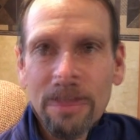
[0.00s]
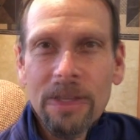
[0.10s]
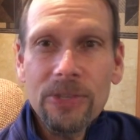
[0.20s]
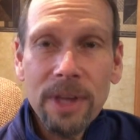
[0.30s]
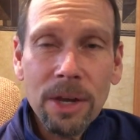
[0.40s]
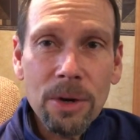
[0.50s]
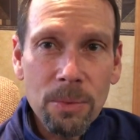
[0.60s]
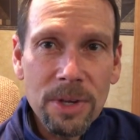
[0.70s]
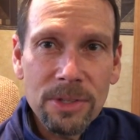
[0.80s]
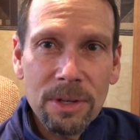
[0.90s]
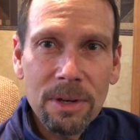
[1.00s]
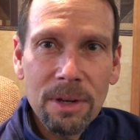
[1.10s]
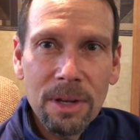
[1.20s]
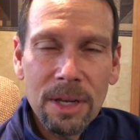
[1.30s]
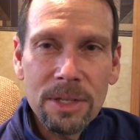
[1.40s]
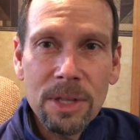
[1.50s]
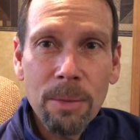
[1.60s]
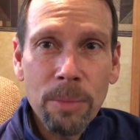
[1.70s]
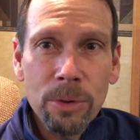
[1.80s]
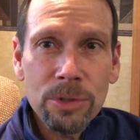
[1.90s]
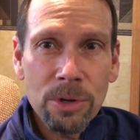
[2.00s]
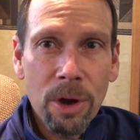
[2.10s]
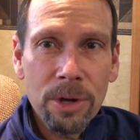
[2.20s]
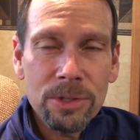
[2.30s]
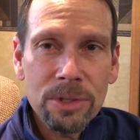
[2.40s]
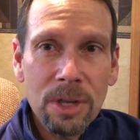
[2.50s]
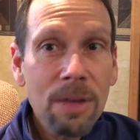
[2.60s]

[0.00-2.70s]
The second reason is that most dogs,